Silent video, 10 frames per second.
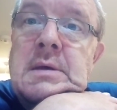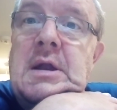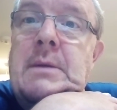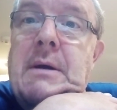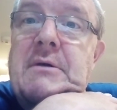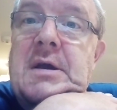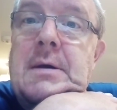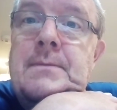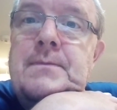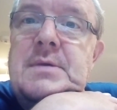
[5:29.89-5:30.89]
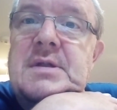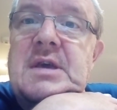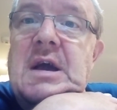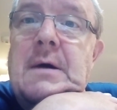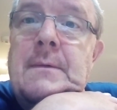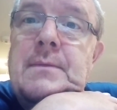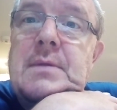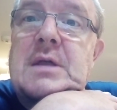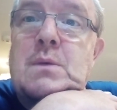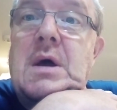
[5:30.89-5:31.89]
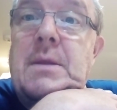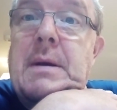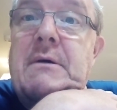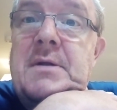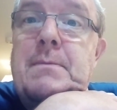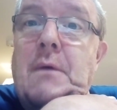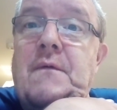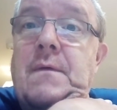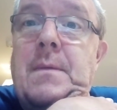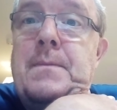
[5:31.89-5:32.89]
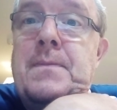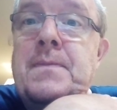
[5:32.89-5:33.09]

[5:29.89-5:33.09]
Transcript: in America, in Seattle. That's where they're buried, both of them.